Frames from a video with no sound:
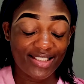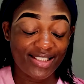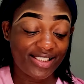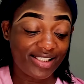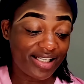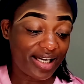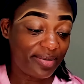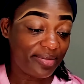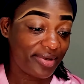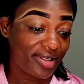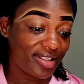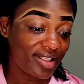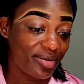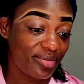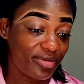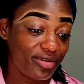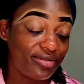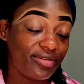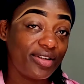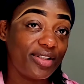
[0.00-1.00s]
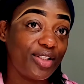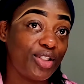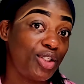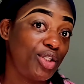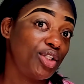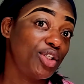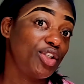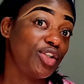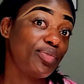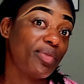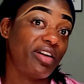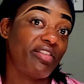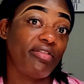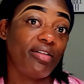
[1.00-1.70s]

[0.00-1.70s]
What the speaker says: So I'm gonna move on to my